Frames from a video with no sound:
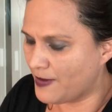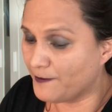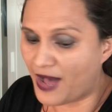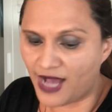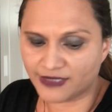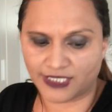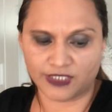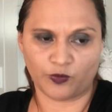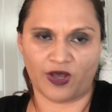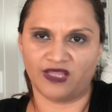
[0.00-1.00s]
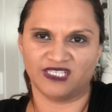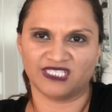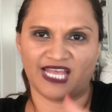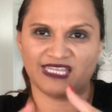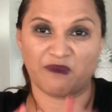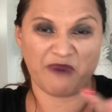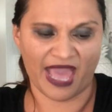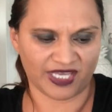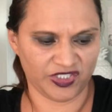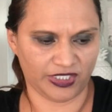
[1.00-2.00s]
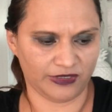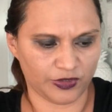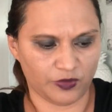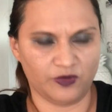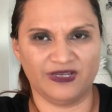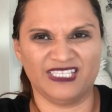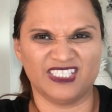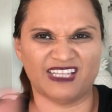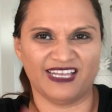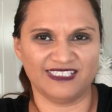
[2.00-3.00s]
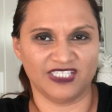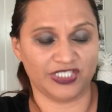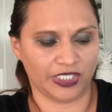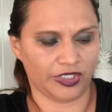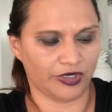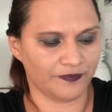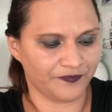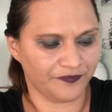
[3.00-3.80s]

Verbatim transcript: box, as well as like the packaging, so it's nice and secure.